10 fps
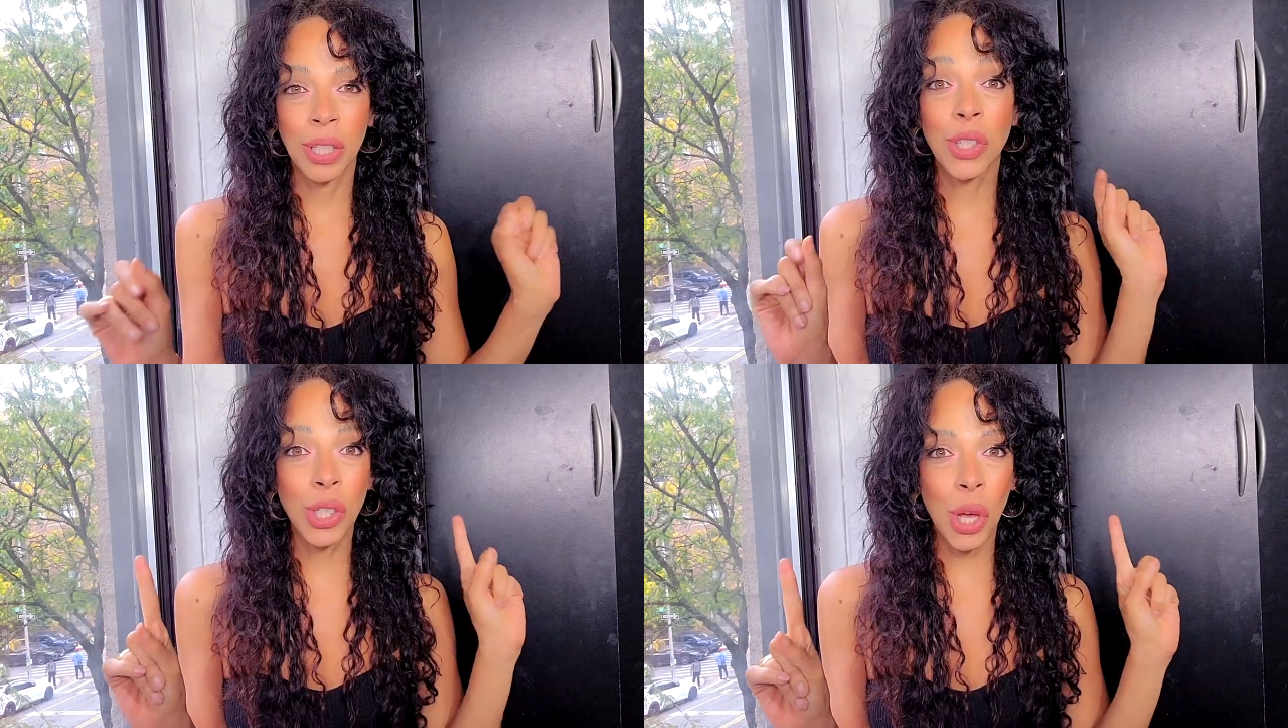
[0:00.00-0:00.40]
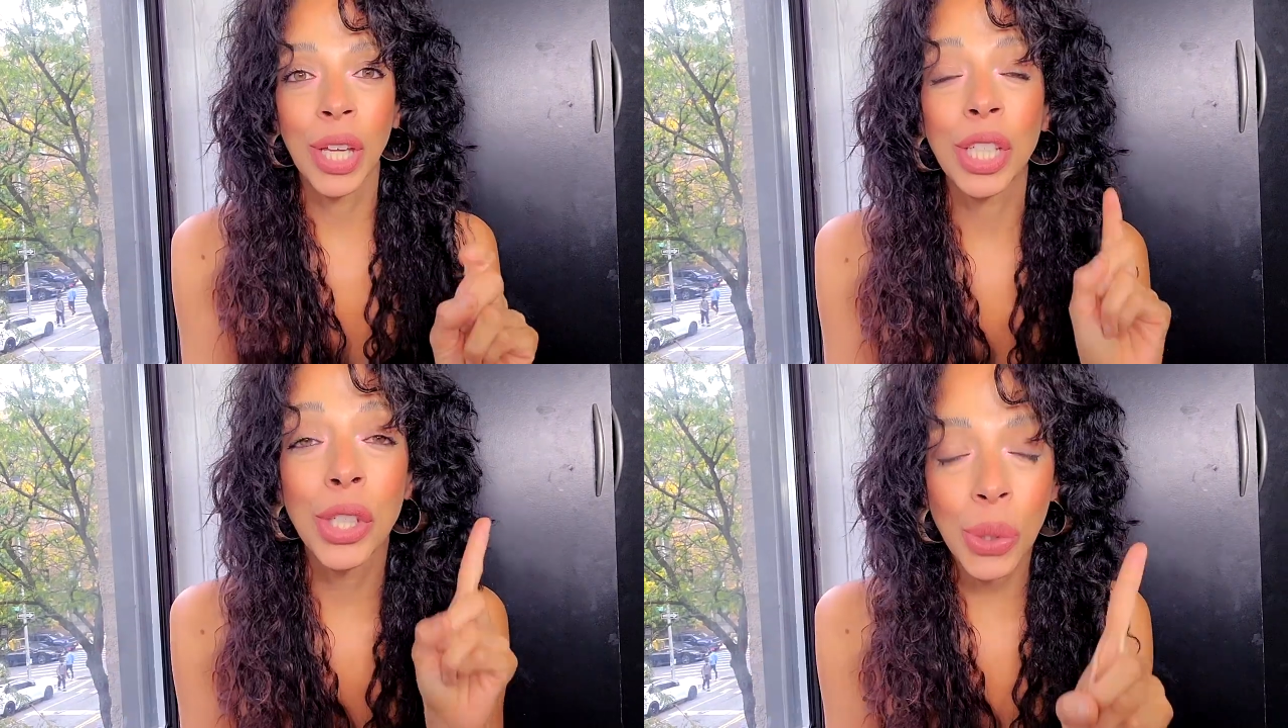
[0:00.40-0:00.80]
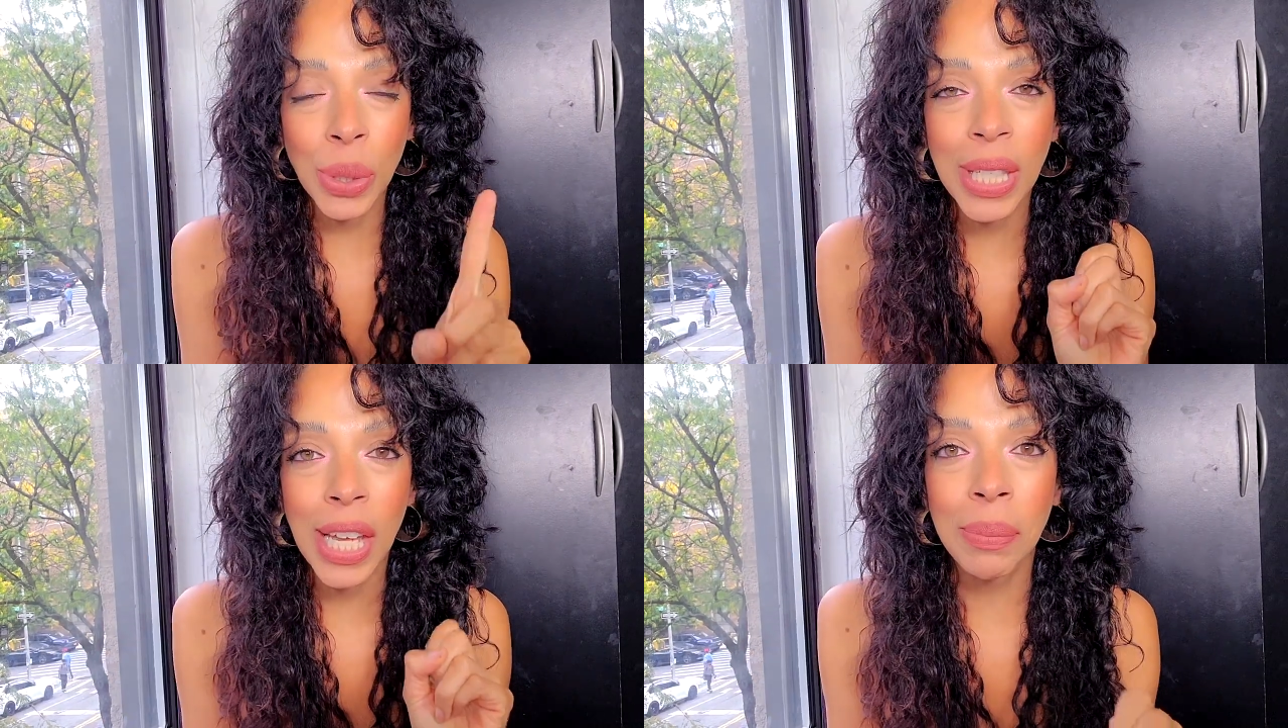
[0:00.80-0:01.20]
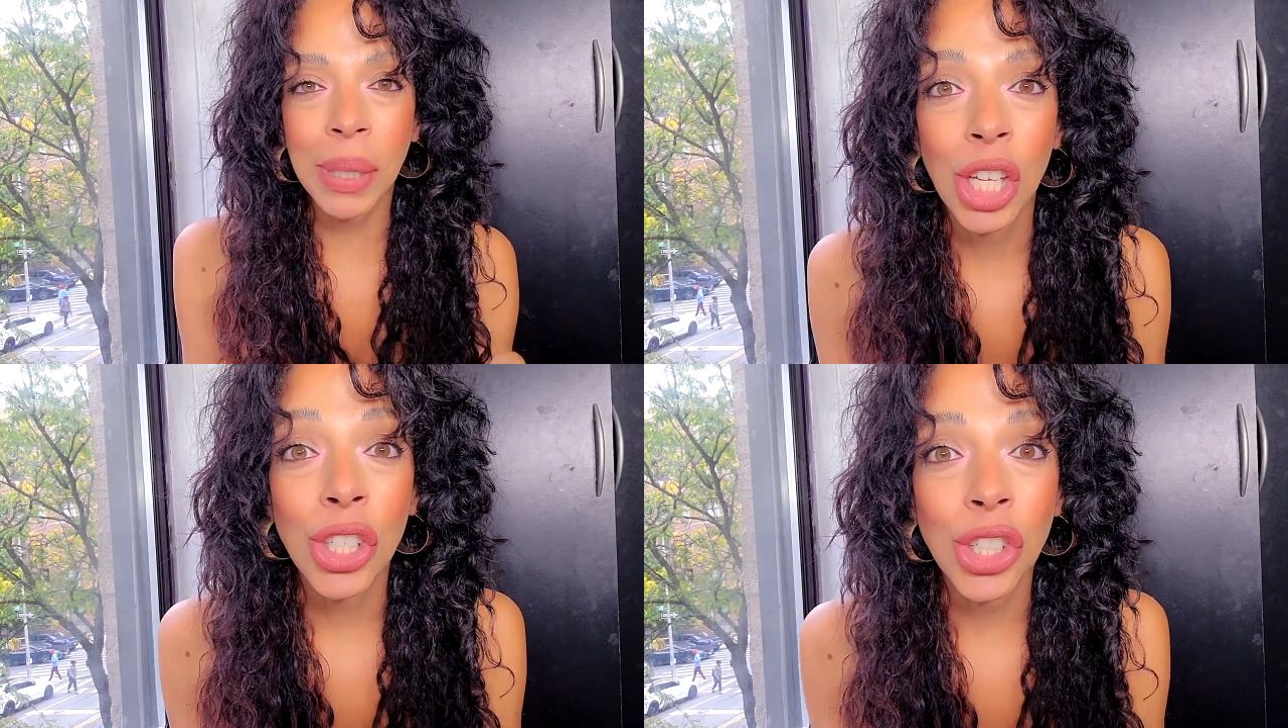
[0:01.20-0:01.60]
So you tell
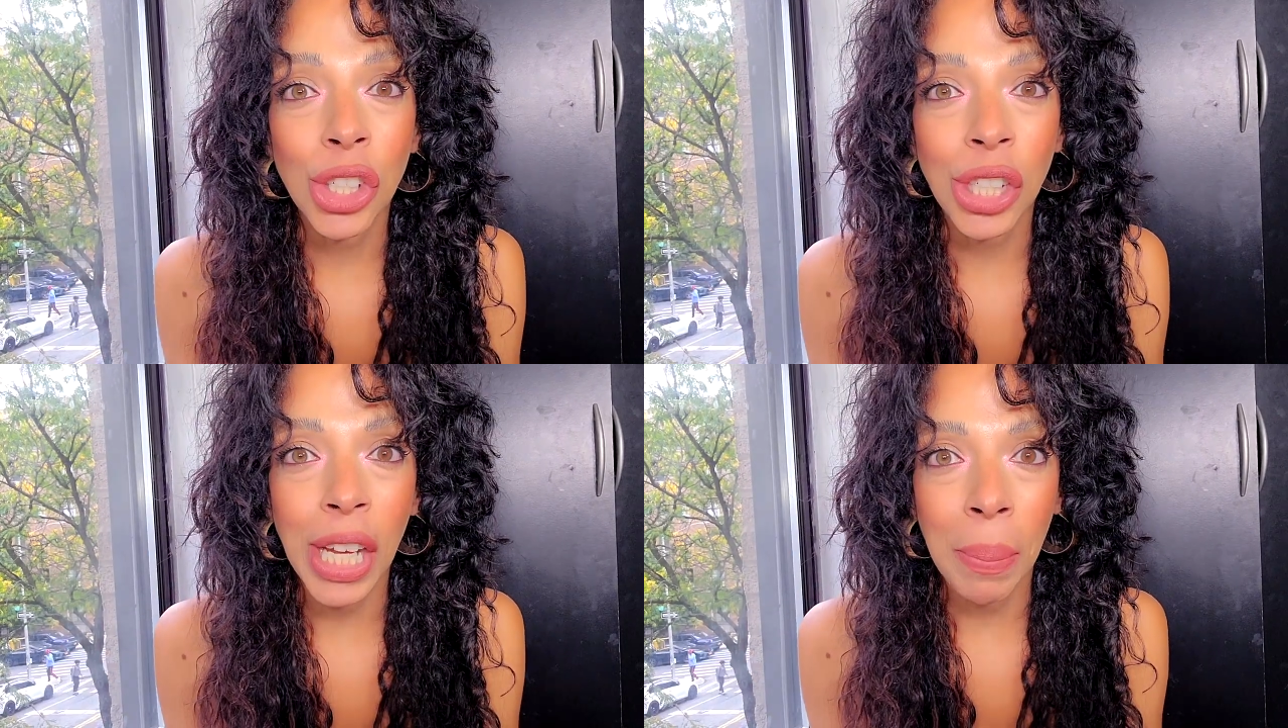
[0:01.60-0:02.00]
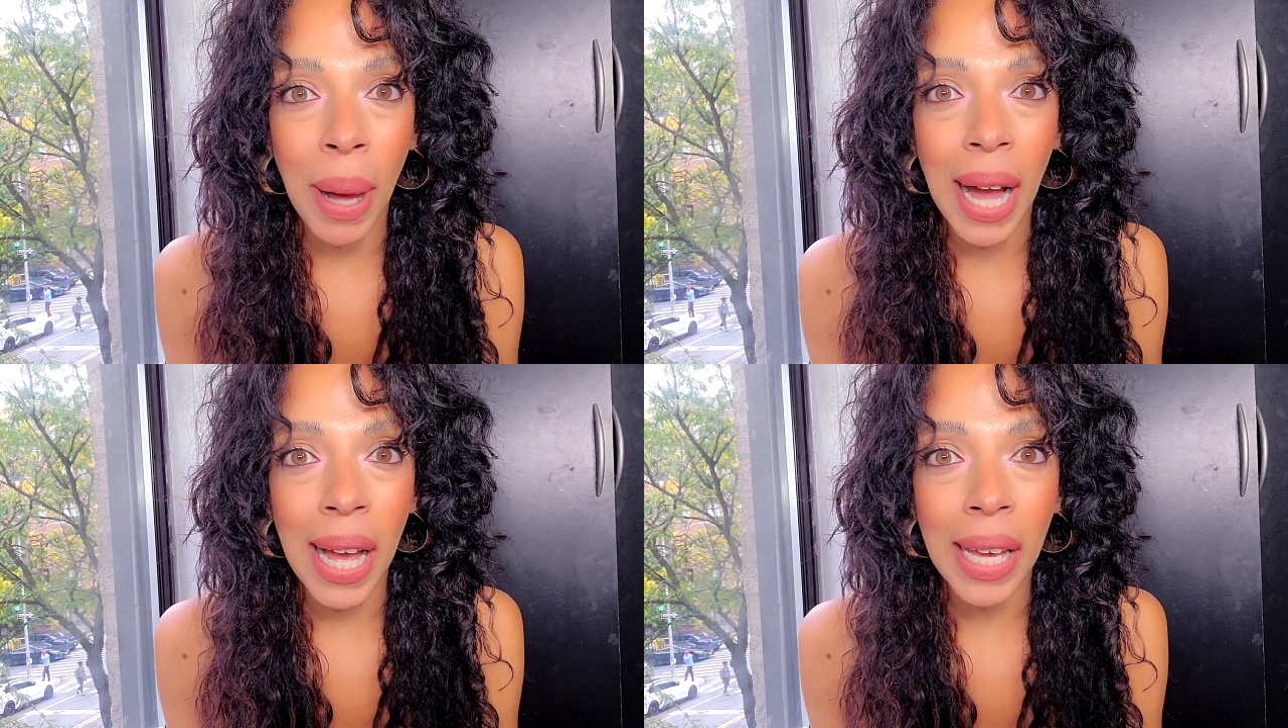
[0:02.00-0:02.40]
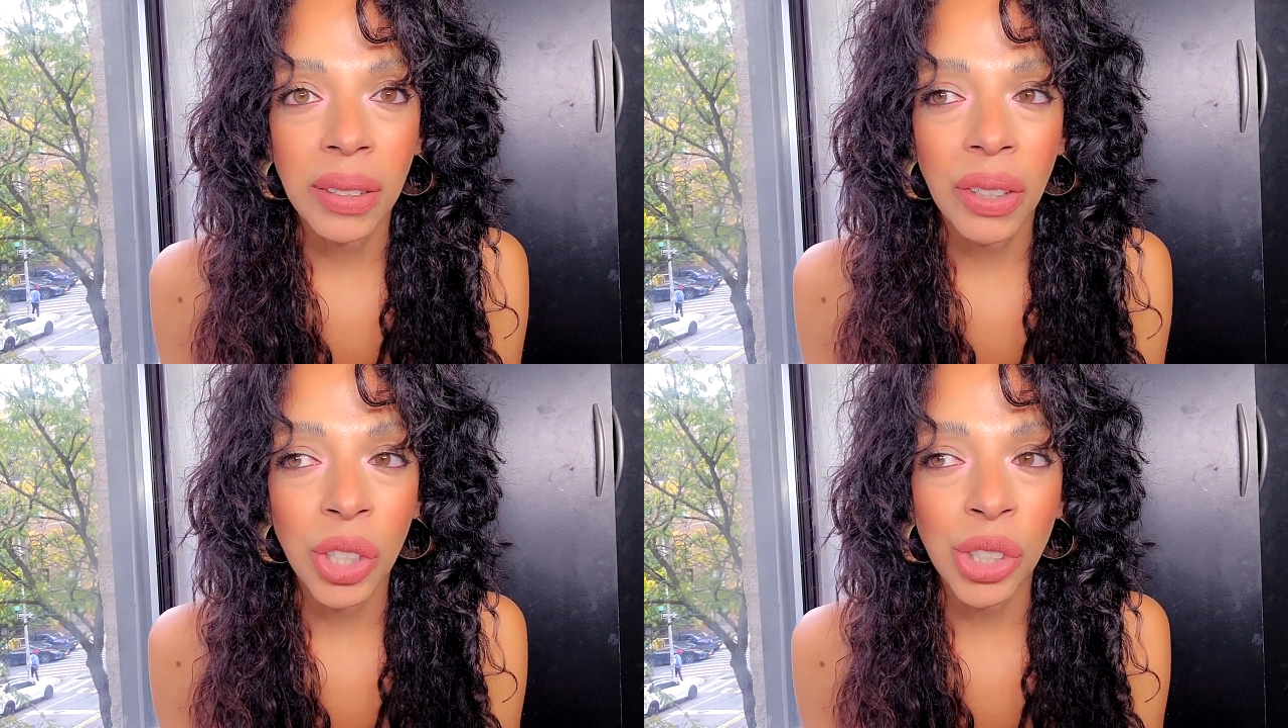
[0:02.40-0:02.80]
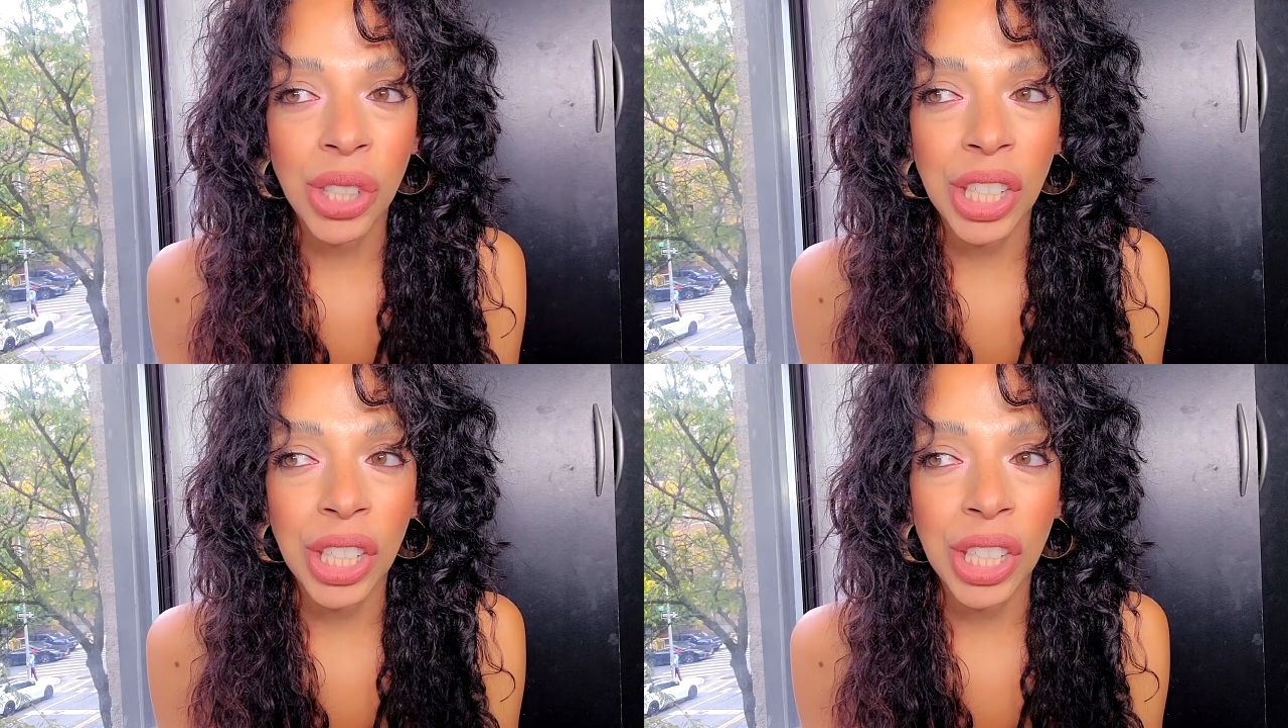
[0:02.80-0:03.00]
me, should I buy or should I